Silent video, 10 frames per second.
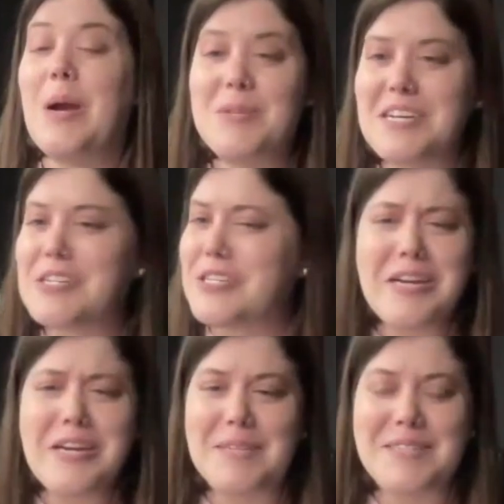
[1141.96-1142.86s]
I was actually
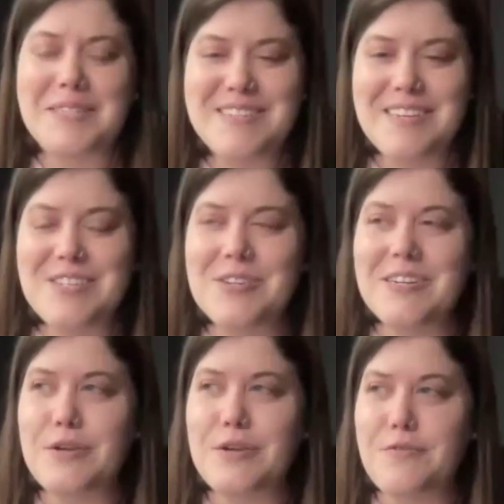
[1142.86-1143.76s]
talking about this yesterday.
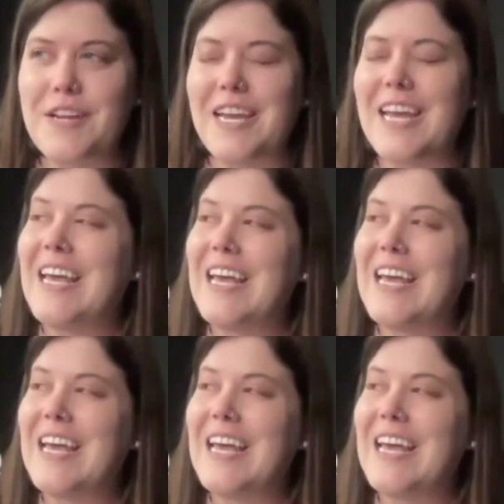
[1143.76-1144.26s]
So funny.